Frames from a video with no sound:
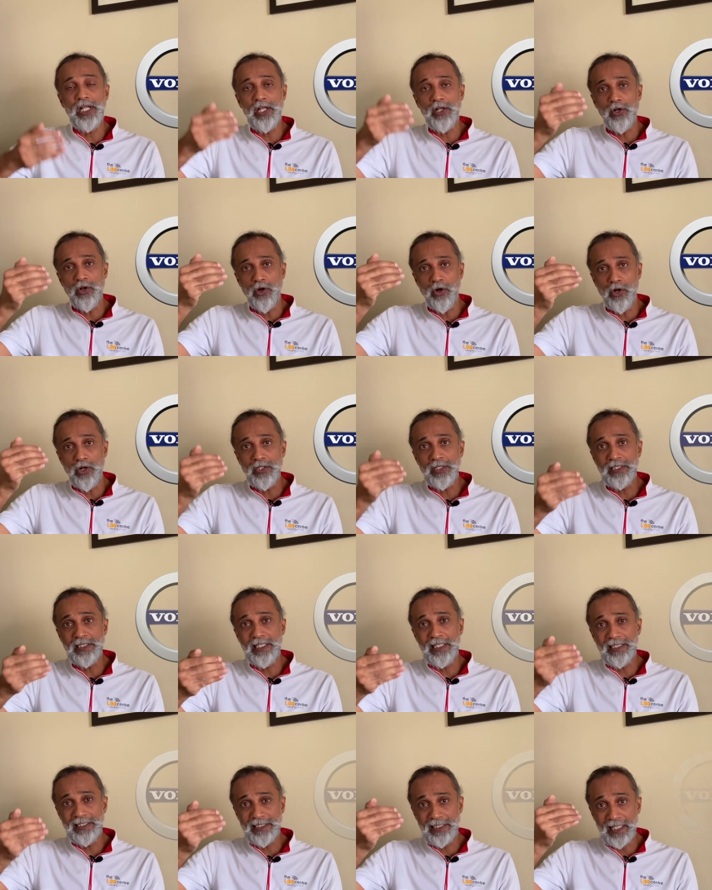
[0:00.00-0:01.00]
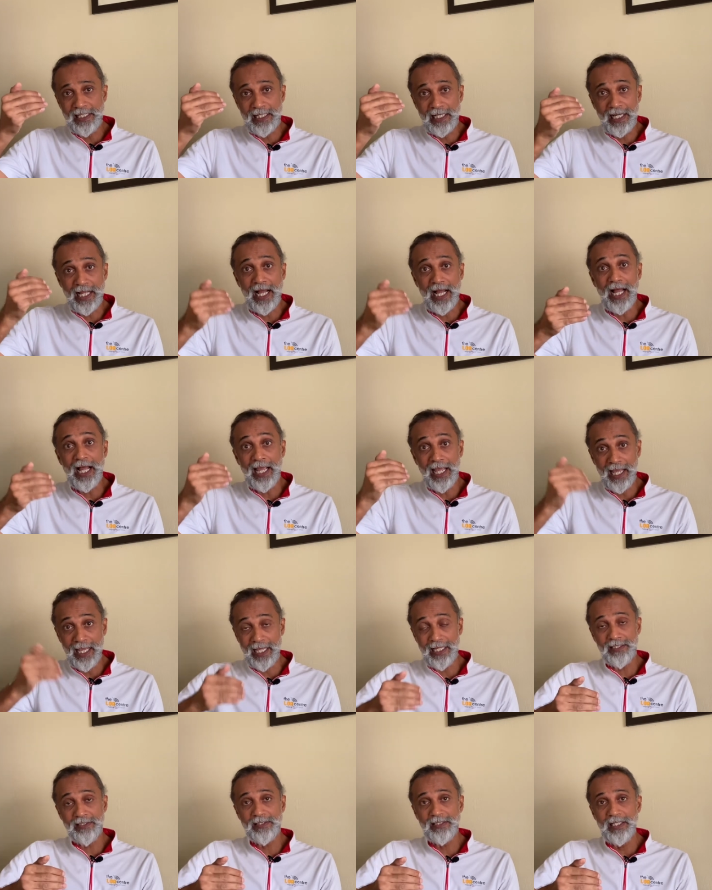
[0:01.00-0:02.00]
and all the things that the car
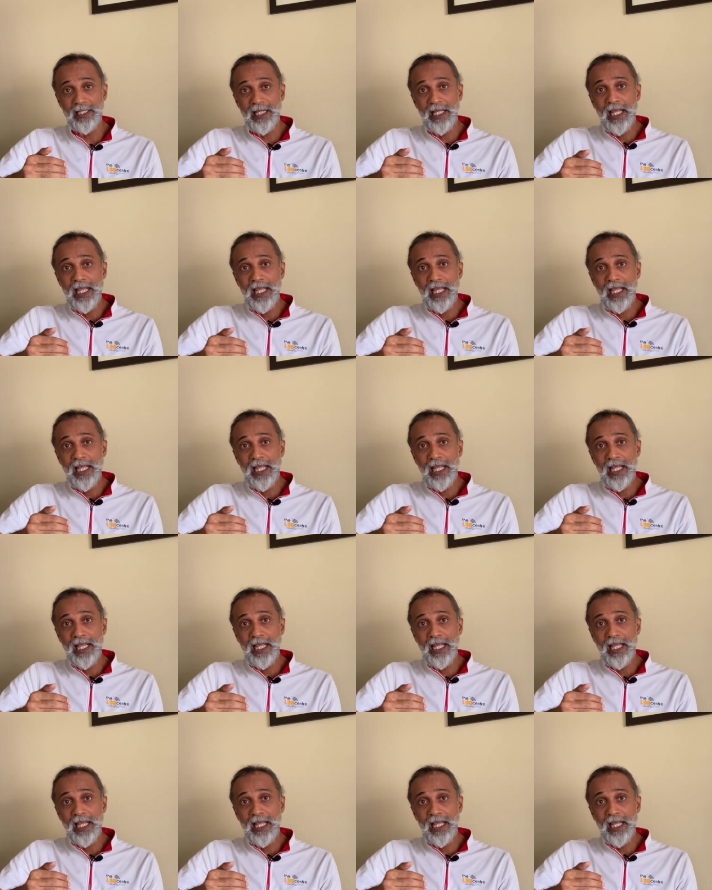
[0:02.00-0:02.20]
has